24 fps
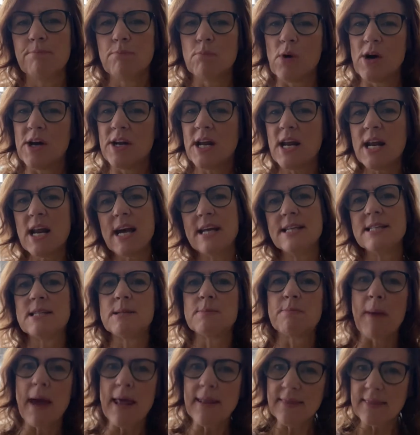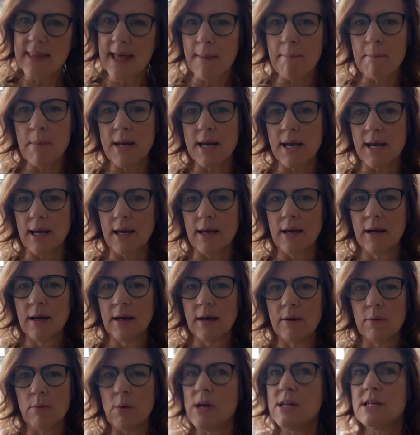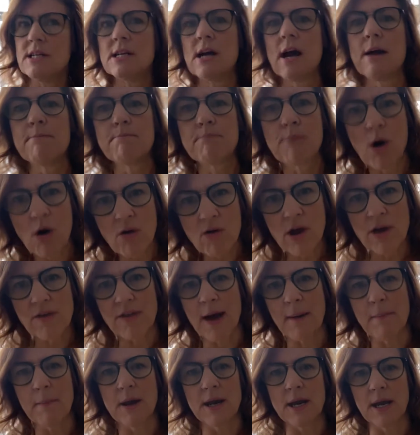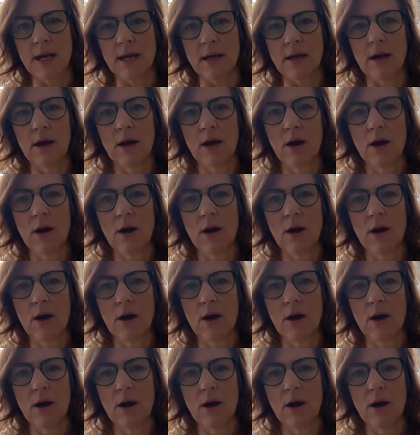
Why did I spend that money? Why did I borrow that money?